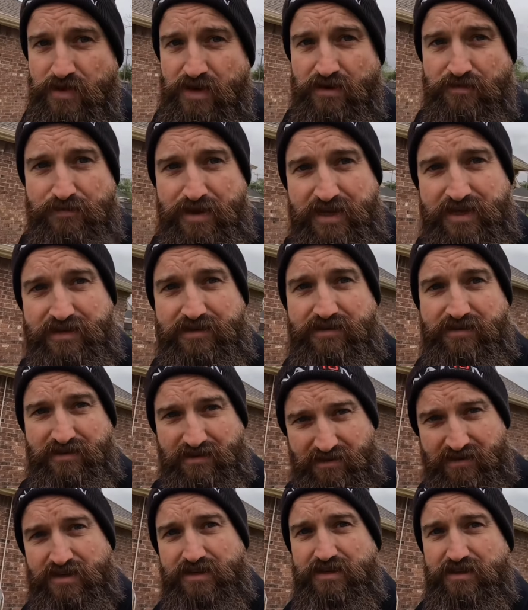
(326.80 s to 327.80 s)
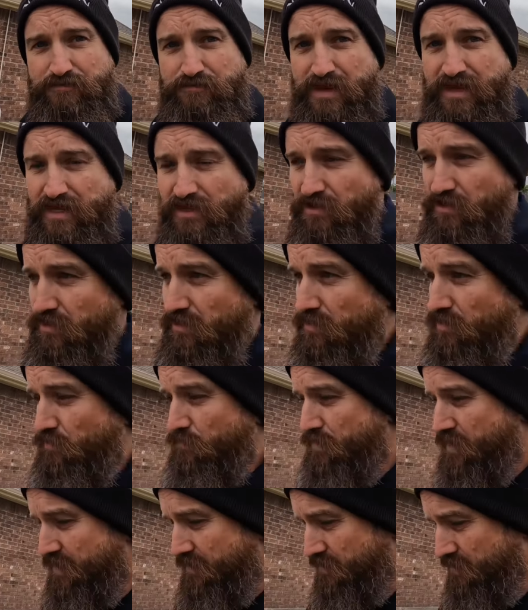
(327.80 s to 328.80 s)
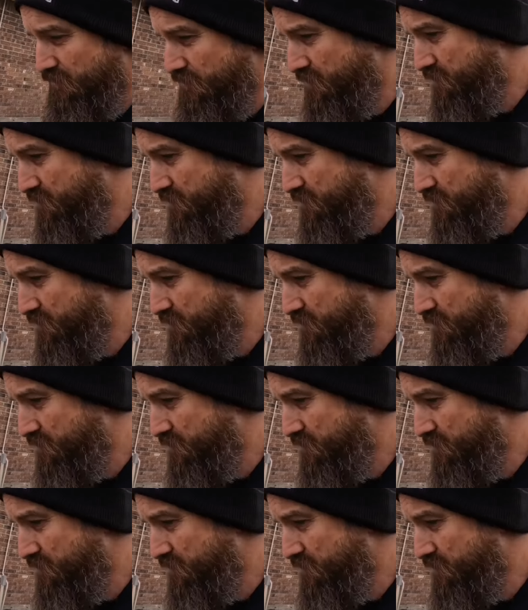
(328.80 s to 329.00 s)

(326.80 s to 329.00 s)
there to make it look a little better